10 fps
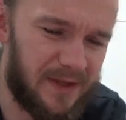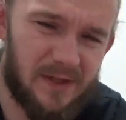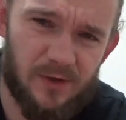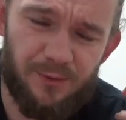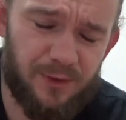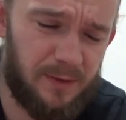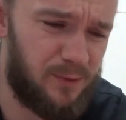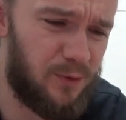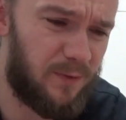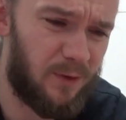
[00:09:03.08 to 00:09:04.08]
this is a really
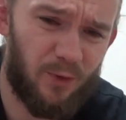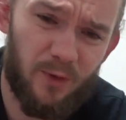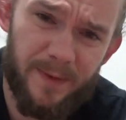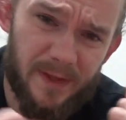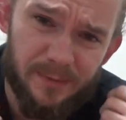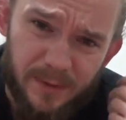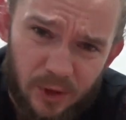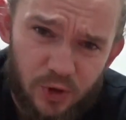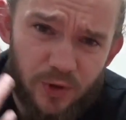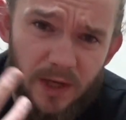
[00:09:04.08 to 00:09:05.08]
beautiful aroma in this beer.
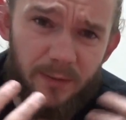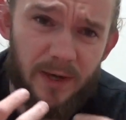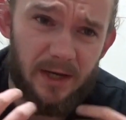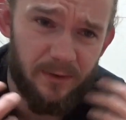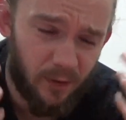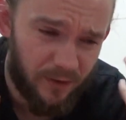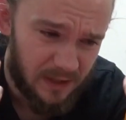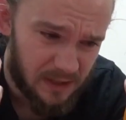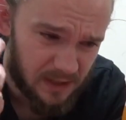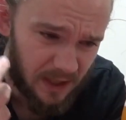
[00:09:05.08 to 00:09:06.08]
Straight away, you've got
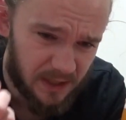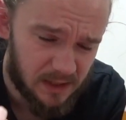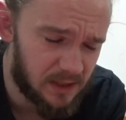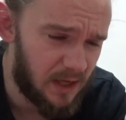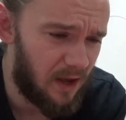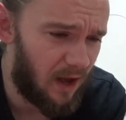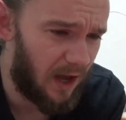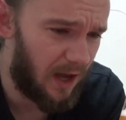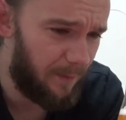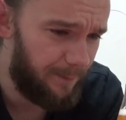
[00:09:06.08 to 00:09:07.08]
these nice
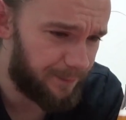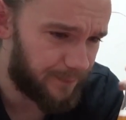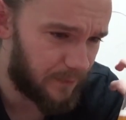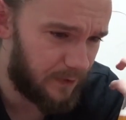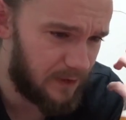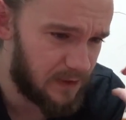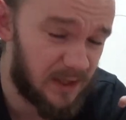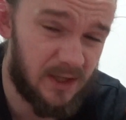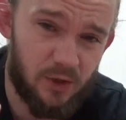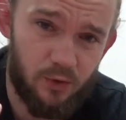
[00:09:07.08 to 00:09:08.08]
um, these
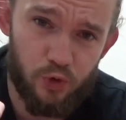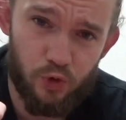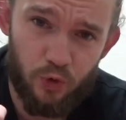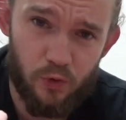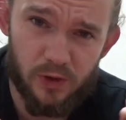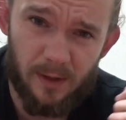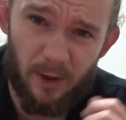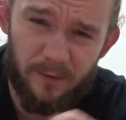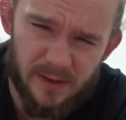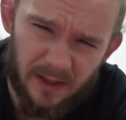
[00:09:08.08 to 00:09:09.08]
nice yuzu notes
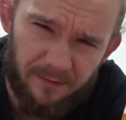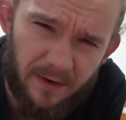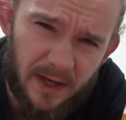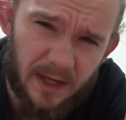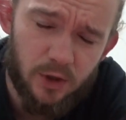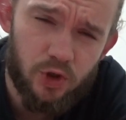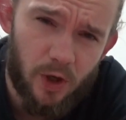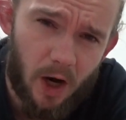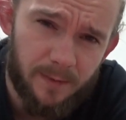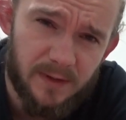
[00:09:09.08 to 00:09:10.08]
coming out It's like a very kind of
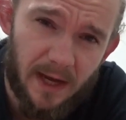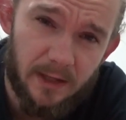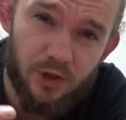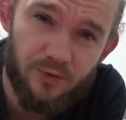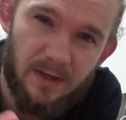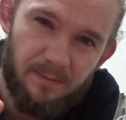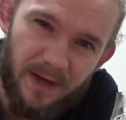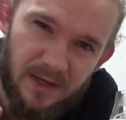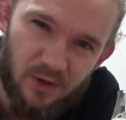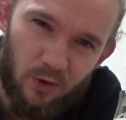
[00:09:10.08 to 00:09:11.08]
sharp tangerine,
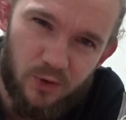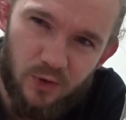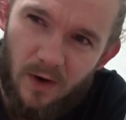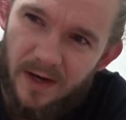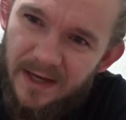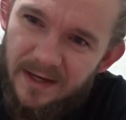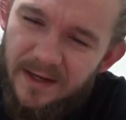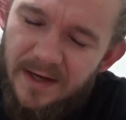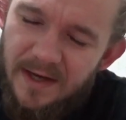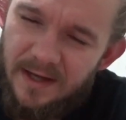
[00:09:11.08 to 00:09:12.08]
but it's also got a kind
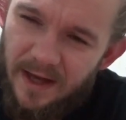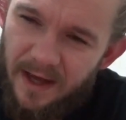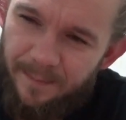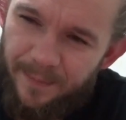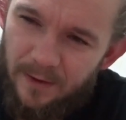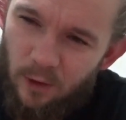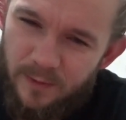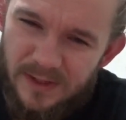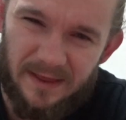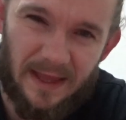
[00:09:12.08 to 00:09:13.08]
of um,
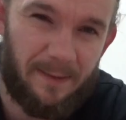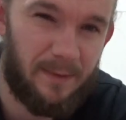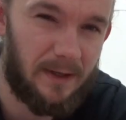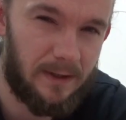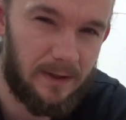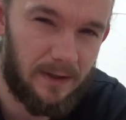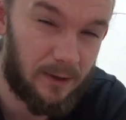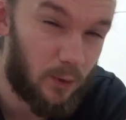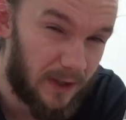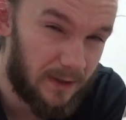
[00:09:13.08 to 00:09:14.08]
almost lemon
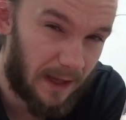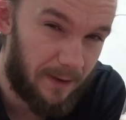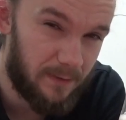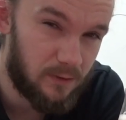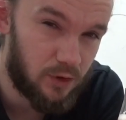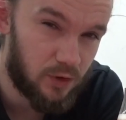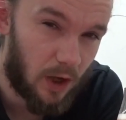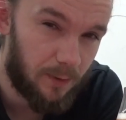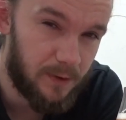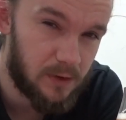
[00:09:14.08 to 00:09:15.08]
and quite lemon
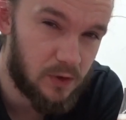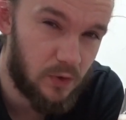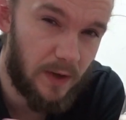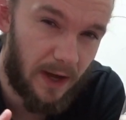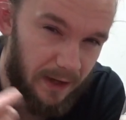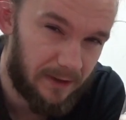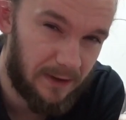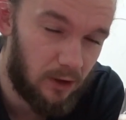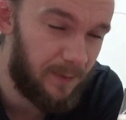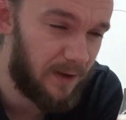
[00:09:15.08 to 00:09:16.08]
sharpness to it and a
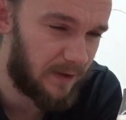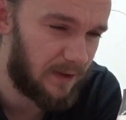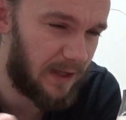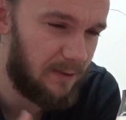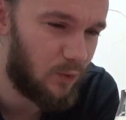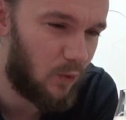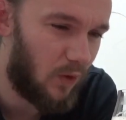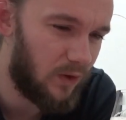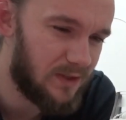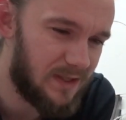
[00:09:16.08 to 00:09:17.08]
little bit of a lime
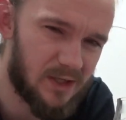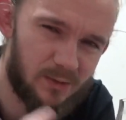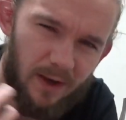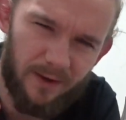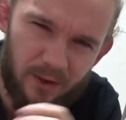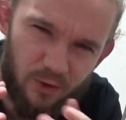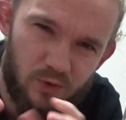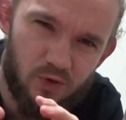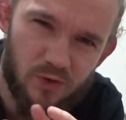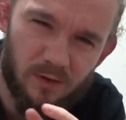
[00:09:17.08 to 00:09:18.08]
quality as well. Like
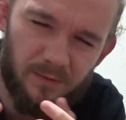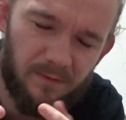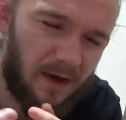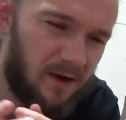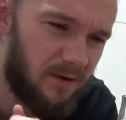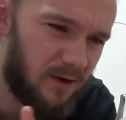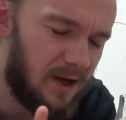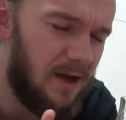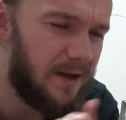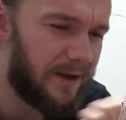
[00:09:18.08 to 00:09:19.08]
yuzu is a very,
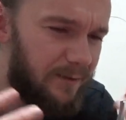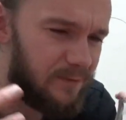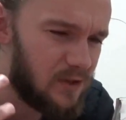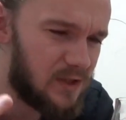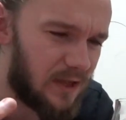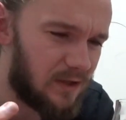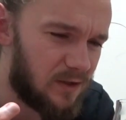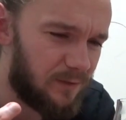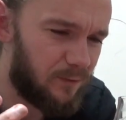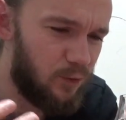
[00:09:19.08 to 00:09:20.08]
very kind of
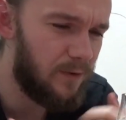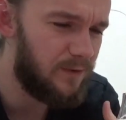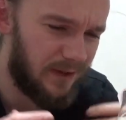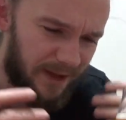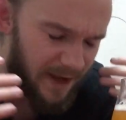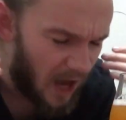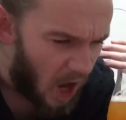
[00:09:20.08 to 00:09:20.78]
distinctive fruit, if you like.